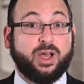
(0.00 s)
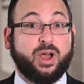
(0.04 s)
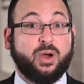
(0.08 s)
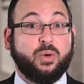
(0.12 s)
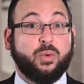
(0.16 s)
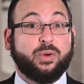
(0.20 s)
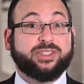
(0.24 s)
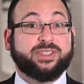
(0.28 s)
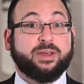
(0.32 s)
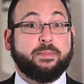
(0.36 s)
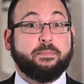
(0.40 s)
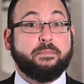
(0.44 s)

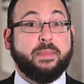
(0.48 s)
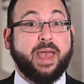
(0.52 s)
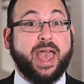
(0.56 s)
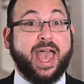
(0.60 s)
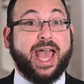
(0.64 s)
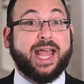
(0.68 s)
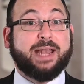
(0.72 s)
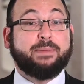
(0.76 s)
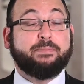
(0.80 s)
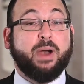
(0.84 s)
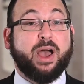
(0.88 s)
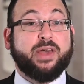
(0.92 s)
was a
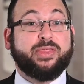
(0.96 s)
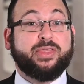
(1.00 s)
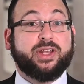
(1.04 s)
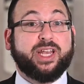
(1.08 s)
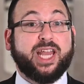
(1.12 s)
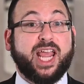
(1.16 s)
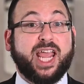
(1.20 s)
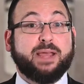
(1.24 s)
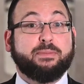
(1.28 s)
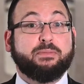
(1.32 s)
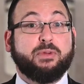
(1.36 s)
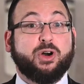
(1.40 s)
man by the
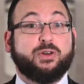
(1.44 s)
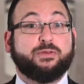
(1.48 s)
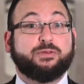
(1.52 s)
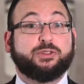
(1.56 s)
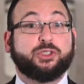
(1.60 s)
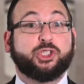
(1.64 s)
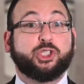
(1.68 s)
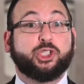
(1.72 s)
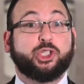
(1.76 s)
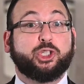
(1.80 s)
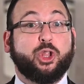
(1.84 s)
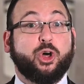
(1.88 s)
name of
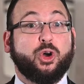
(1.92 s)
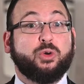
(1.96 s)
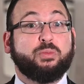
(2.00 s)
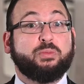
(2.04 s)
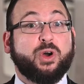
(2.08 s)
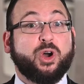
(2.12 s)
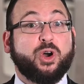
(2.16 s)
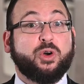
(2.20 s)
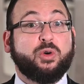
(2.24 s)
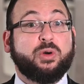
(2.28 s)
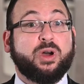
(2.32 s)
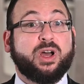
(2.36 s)

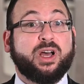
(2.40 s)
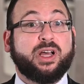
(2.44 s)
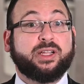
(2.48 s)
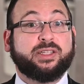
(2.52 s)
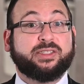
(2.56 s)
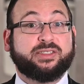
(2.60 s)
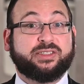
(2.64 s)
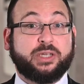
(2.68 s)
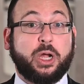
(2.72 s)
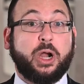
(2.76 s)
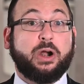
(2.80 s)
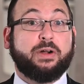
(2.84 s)
Shlomo
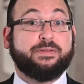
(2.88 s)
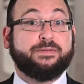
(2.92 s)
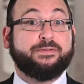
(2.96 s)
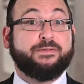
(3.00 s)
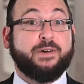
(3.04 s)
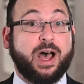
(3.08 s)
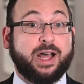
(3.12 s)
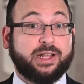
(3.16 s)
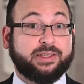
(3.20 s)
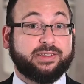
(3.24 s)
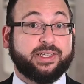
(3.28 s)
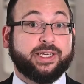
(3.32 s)

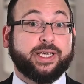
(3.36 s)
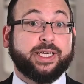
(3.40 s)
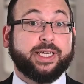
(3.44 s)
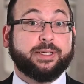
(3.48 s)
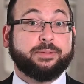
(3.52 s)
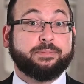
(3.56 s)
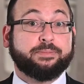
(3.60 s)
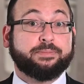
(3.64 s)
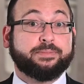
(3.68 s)
Tzarfati.